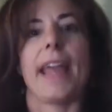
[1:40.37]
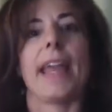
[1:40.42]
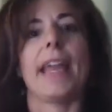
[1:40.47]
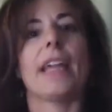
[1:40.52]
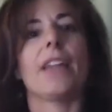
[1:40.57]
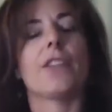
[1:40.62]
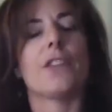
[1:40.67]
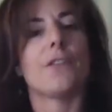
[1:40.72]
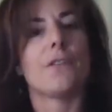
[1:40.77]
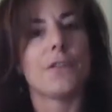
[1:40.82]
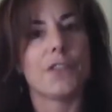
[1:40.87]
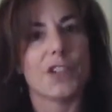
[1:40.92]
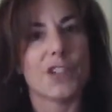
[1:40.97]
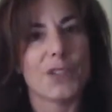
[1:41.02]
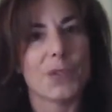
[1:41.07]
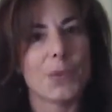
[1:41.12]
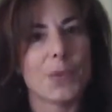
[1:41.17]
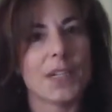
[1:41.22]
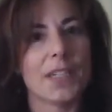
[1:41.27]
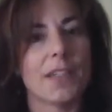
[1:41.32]
And the
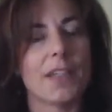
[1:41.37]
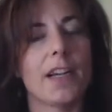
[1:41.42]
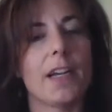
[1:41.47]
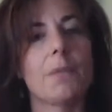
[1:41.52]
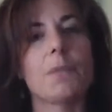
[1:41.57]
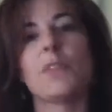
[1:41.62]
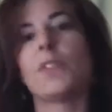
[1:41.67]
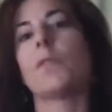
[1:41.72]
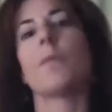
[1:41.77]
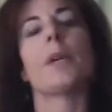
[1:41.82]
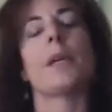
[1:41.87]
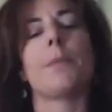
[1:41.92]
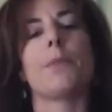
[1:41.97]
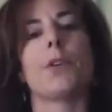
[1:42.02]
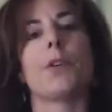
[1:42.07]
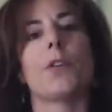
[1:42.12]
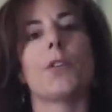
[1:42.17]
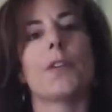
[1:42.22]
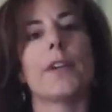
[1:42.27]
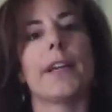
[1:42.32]
first one comes from my
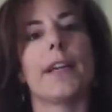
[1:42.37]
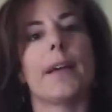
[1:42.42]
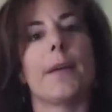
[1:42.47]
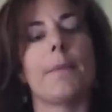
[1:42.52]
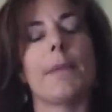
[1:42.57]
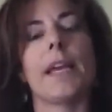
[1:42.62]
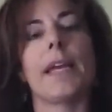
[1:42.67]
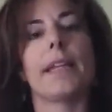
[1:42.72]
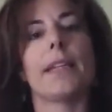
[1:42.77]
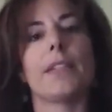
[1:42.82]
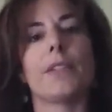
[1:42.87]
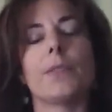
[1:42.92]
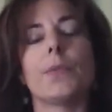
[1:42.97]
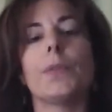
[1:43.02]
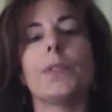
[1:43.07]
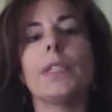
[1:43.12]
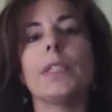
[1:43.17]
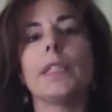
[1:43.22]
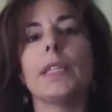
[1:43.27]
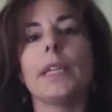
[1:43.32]
program, and it's
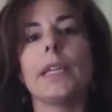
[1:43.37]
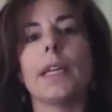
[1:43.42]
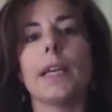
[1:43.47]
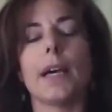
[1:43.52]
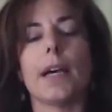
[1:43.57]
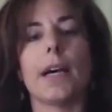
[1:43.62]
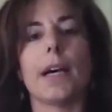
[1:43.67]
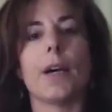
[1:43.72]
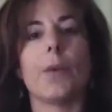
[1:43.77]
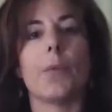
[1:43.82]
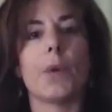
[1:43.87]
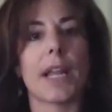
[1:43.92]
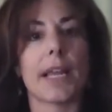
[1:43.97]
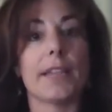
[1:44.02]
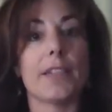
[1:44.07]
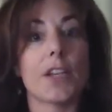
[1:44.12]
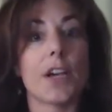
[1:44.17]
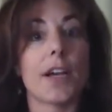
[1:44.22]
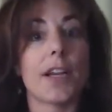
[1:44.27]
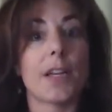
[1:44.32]
really what I
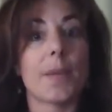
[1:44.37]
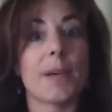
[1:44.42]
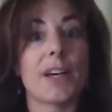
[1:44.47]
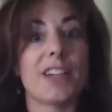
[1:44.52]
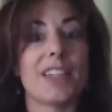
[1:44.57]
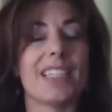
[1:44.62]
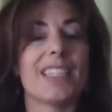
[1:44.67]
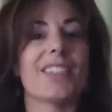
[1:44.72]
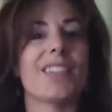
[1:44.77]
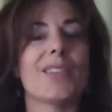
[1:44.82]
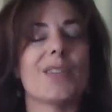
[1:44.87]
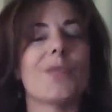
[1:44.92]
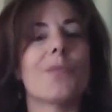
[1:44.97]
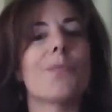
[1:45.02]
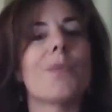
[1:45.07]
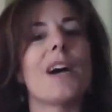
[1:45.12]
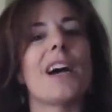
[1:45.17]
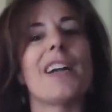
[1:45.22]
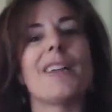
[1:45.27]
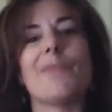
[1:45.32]
talk about is the
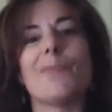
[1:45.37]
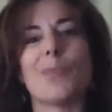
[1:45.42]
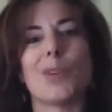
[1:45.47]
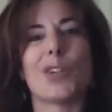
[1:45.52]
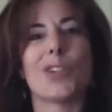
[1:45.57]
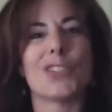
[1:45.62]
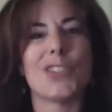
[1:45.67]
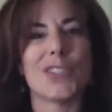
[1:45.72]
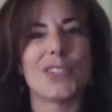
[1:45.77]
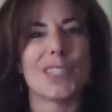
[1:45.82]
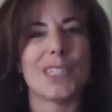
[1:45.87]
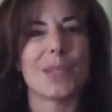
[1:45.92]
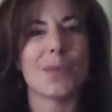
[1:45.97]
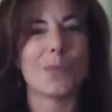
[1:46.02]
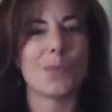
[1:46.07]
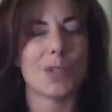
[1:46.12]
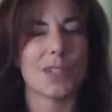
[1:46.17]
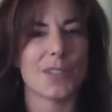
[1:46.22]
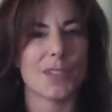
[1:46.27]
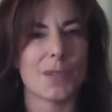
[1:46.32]
5 purchasing
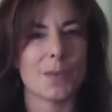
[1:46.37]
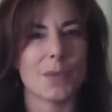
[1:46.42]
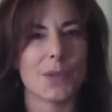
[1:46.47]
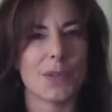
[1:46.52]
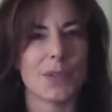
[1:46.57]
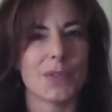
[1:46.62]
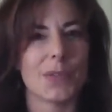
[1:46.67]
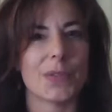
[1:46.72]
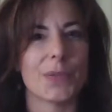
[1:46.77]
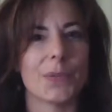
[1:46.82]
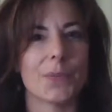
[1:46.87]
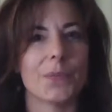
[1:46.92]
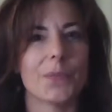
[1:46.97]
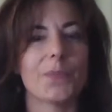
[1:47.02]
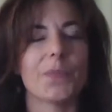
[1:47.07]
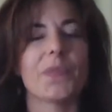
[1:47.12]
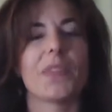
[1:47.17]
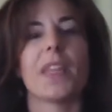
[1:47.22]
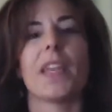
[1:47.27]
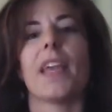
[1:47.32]
principles.
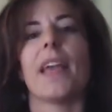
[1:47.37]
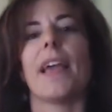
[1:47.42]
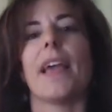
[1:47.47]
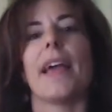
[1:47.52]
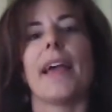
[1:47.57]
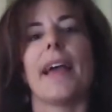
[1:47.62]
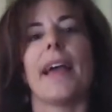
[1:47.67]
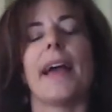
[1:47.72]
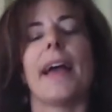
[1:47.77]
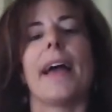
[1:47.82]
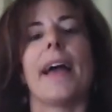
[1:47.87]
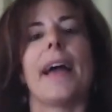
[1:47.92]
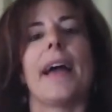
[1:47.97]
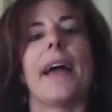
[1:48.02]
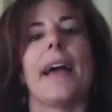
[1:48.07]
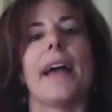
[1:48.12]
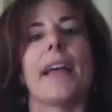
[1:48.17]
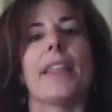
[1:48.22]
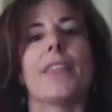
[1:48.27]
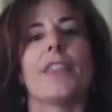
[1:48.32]

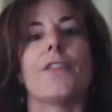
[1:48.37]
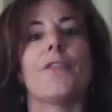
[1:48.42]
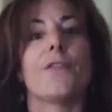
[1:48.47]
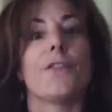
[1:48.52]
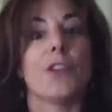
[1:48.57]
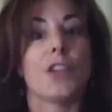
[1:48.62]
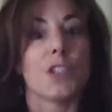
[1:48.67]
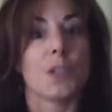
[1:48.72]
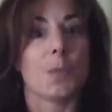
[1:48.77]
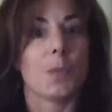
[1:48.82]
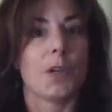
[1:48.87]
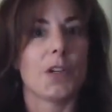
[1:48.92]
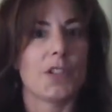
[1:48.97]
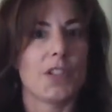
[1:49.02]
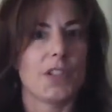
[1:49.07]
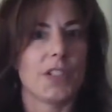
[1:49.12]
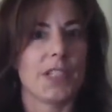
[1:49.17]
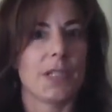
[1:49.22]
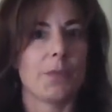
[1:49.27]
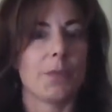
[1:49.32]
The first
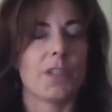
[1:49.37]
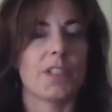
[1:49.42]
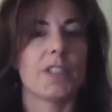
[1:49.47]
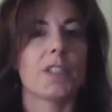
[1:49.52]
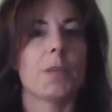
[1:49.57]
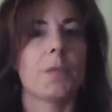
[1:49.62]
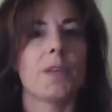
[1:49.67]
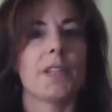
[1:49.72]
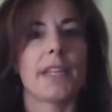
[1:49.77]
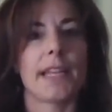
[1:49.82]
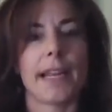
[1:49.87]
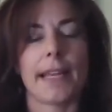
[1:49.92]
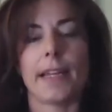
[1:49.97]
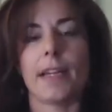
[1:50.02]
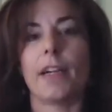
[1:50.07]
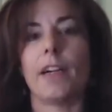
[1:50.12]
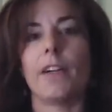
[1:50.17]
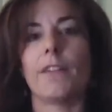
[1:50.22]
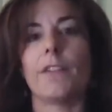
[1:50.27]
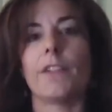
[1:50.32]
purchasing principle that I
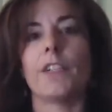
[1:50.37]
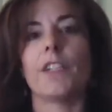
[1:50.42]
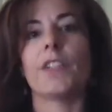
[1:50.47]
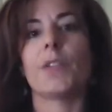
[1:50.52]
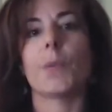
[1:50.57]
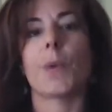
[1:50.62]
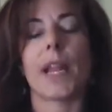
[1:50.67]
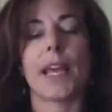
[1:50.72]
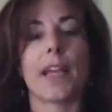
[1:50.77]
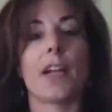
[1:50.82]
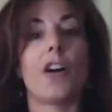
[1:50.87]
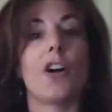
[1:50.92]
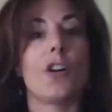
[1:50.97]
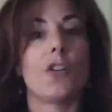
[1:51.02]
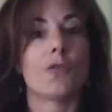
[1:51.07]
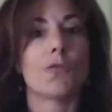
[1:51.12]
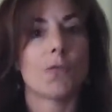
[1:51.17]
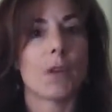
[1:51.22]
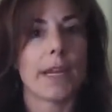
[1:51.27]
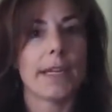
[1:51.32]
cover is what I
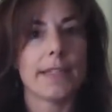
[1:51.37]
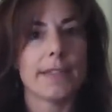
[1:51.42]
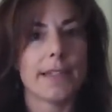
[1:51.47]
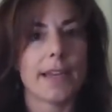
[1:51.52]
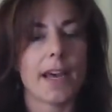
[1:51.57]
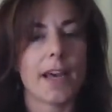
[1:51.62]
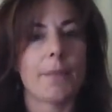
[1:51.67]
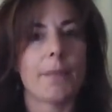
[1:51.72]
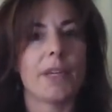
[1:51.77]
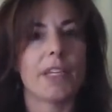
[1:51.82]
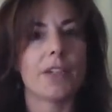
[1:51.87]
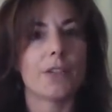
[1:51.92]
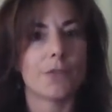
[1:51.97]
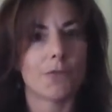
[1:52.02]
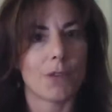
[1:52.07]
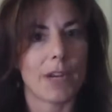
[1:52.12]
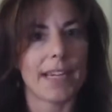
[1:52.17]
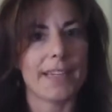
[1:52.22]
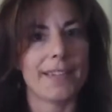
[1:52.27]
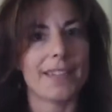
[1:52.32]
call right topic,
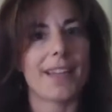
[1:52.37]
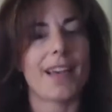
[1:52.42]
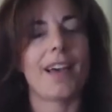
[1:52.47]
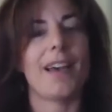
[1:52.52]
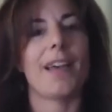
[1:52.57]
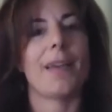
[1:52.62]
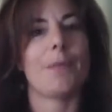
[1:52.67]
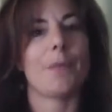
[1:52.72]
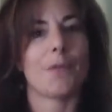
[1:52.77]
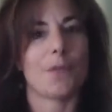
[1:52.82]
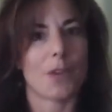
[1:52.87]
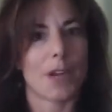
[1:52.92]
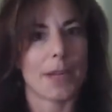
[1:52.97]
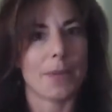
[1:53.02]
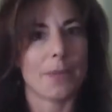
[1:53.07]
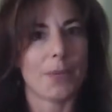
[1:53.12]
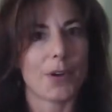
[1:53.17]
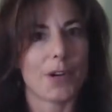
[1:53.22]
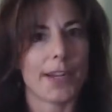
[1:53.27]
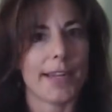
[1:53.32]
right time,
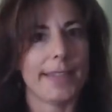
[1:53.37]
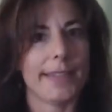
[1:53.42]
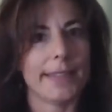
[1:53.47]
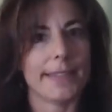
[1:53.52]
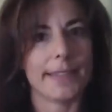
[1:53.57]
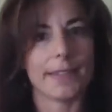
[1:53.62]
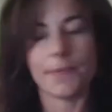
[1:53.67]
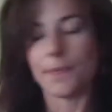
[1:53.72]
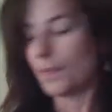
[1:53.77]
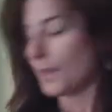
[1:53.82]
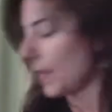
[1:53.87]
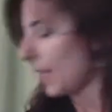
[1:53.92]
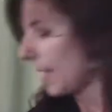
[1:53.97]
right price.